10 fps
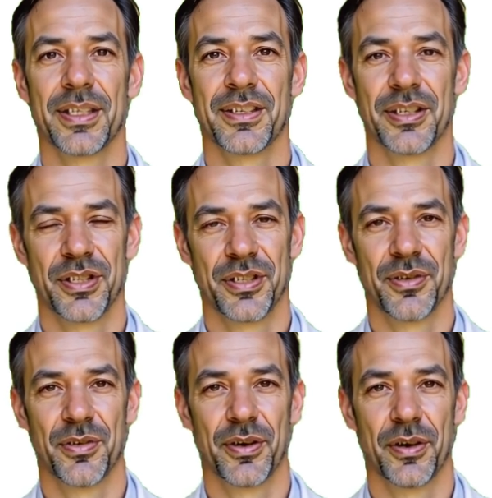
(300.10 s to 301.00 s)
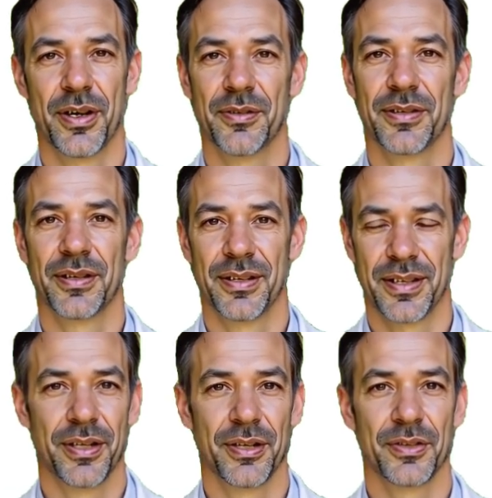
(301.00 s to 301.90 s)
just 2 weeks.
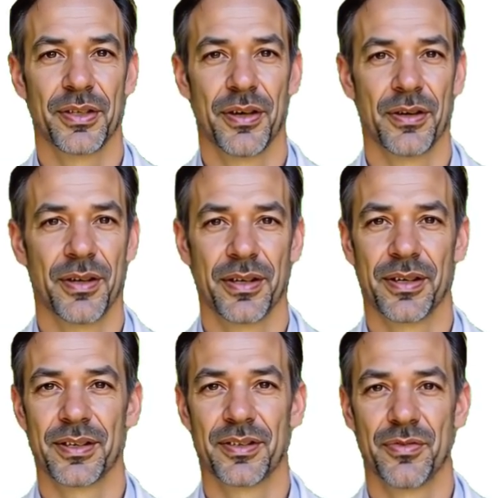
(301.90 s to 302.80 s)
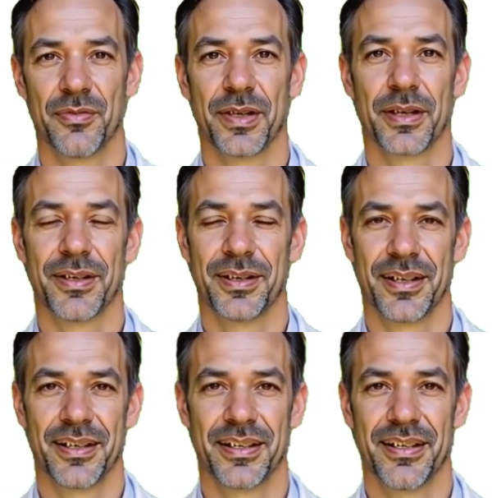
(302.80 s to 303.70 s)
And this wasn't just tea,
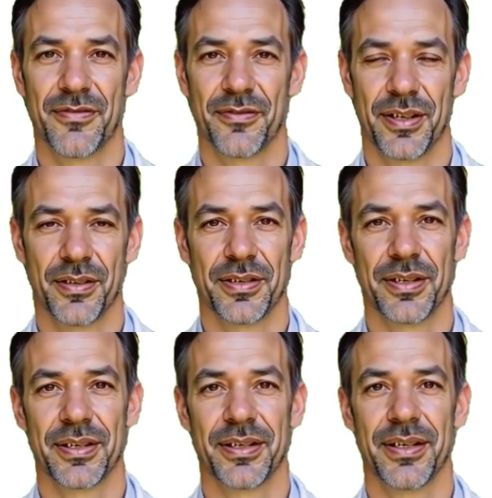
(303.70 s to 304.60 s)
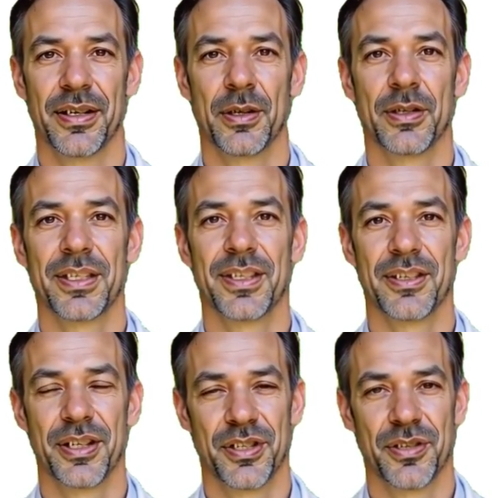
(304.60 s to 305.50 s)
this was real fruit infusion,
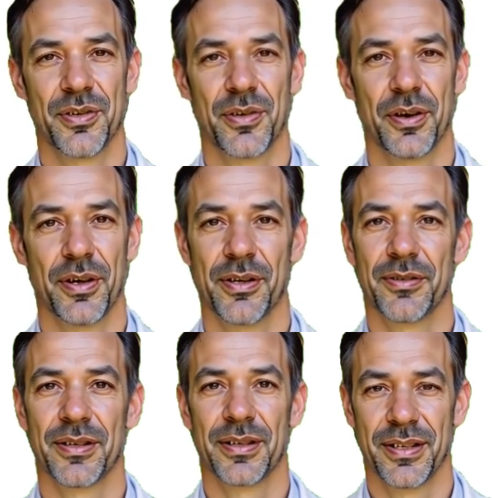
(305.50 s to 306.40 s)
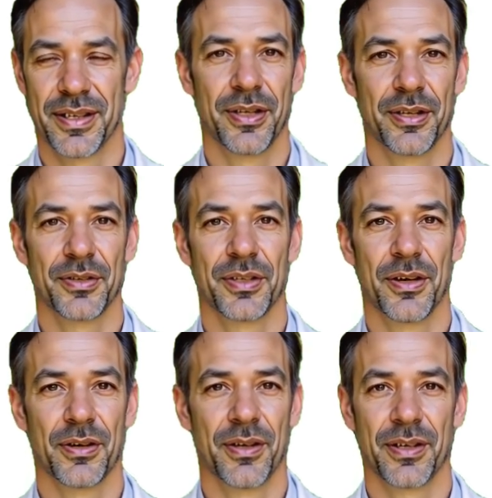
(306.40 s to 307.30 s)
made from the hibiscus
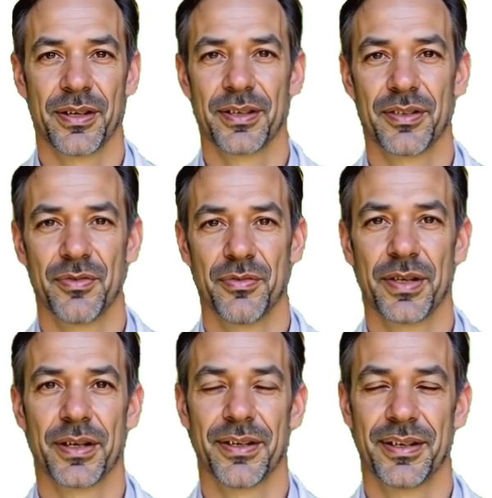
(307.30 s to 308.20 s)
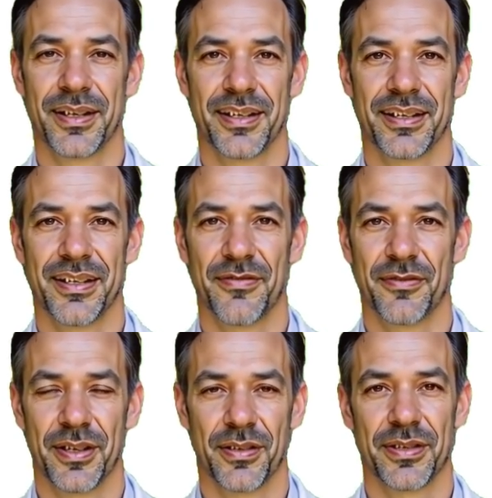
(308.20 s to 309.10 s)
calyx, the part that holds the
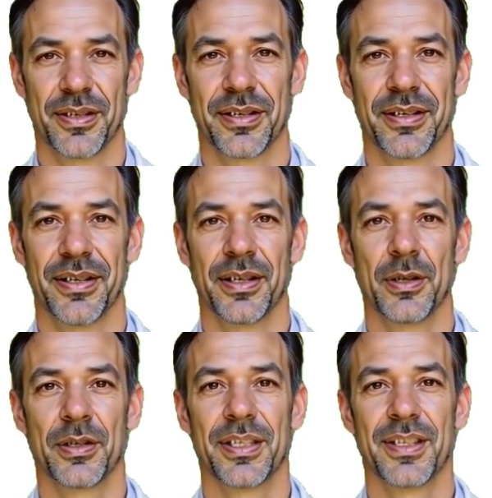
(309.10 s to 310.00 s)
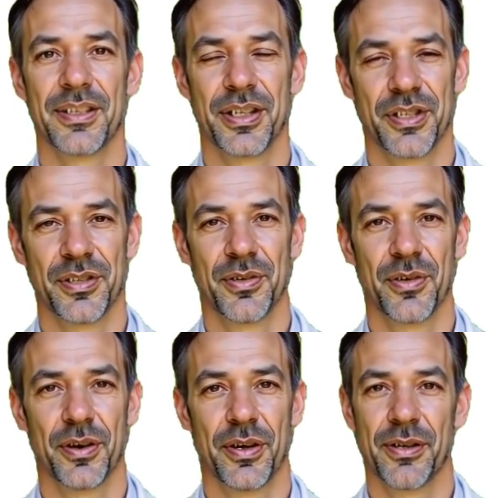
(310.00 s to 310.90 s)
real power. Now,
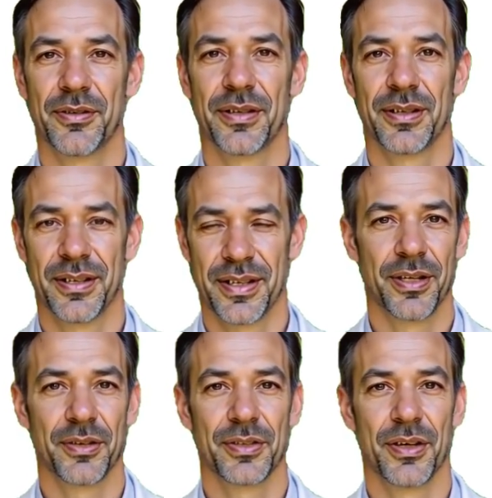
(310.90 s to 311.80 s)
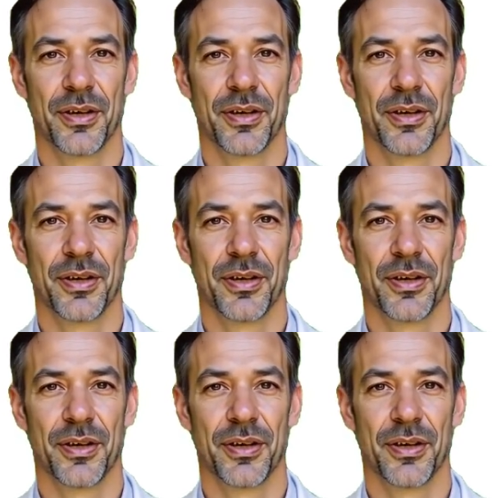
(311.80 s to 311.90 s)
here's what you'll love.